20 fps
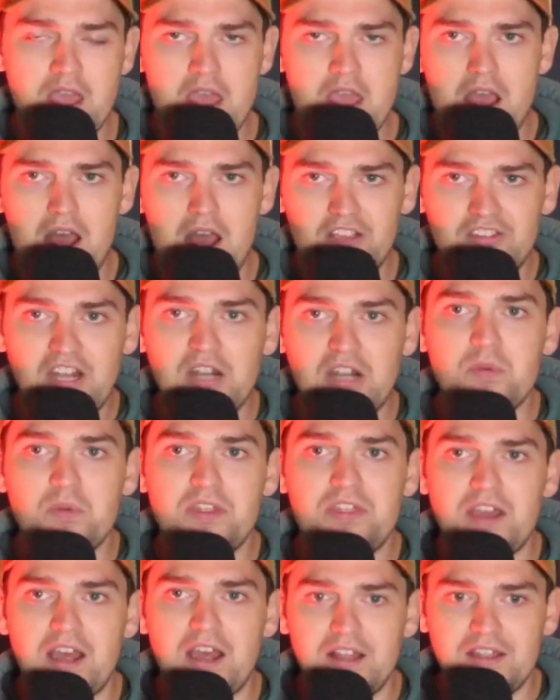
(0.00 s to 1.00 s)
I'll start with
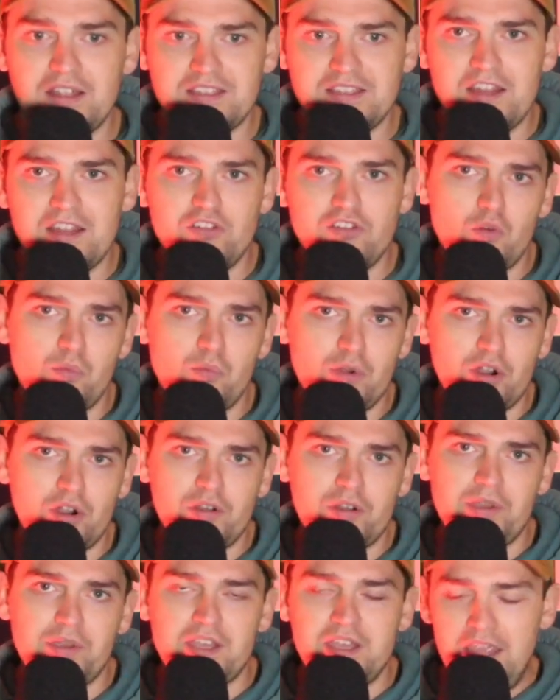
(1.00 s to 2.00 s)
Alexandro Bernabei.